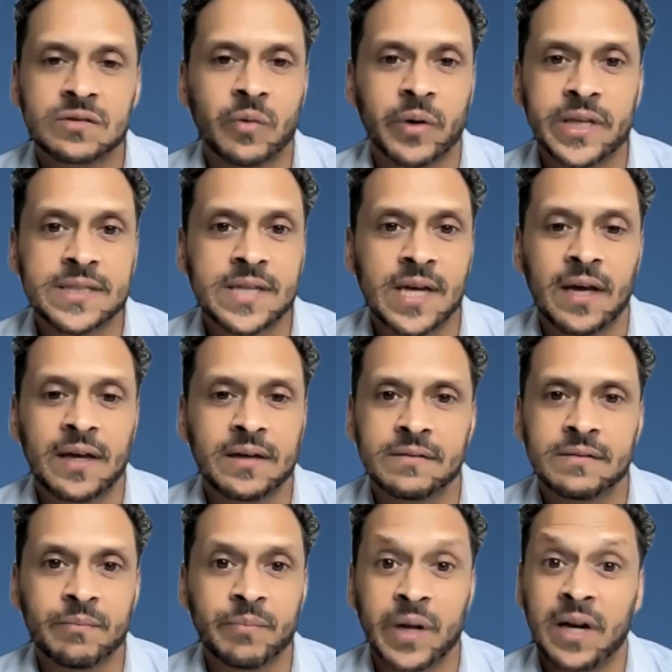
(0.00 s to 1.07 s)
2010
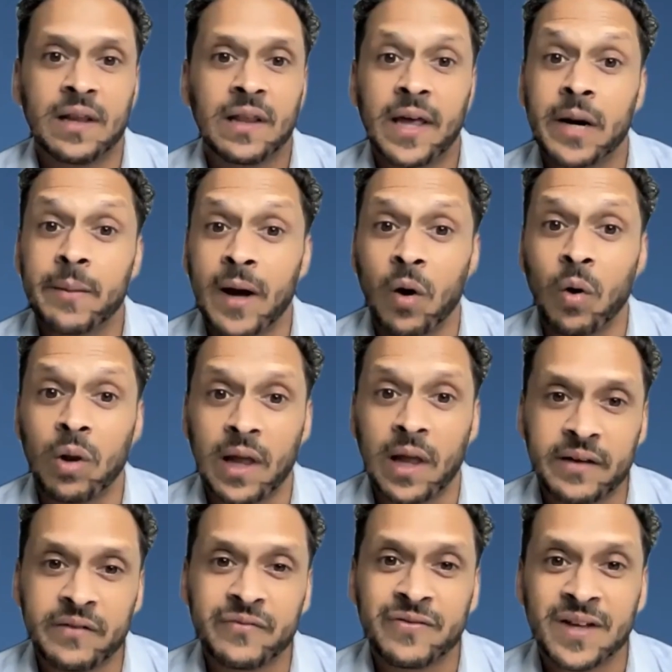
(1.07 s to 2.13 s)
and been in Atlanta my whole
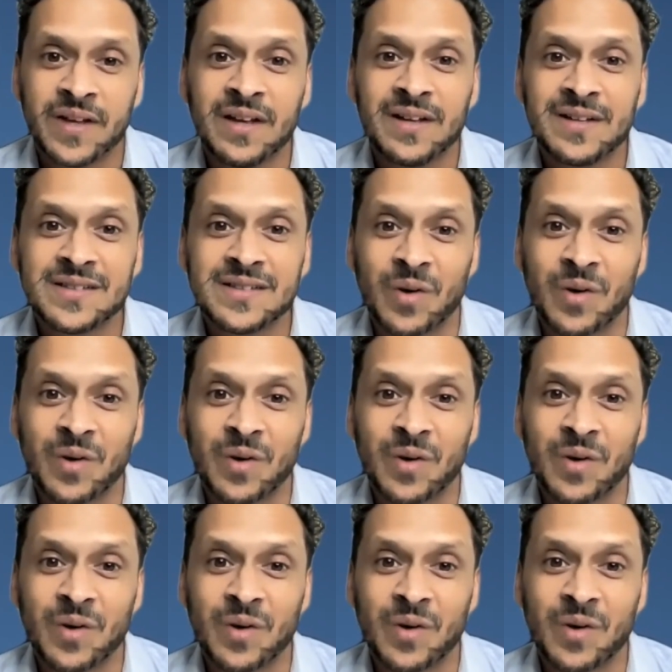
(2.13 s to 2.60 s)
life. Right.